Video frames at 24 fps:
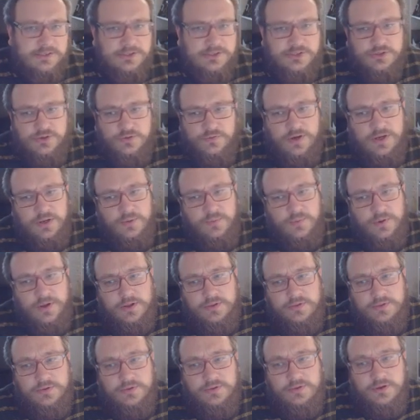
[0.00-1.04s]
it's not really
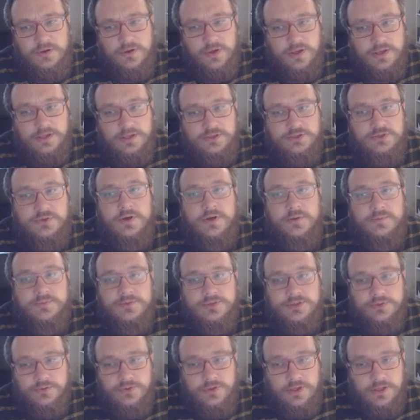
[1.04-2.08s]
worth going into and I'm
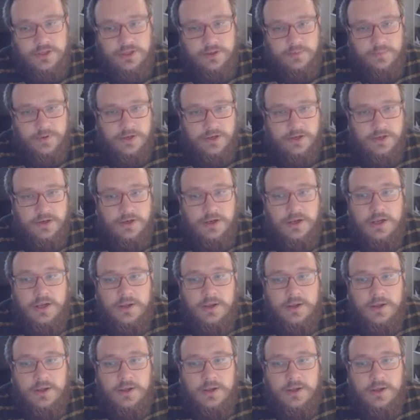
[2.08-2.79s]
still thinking about it.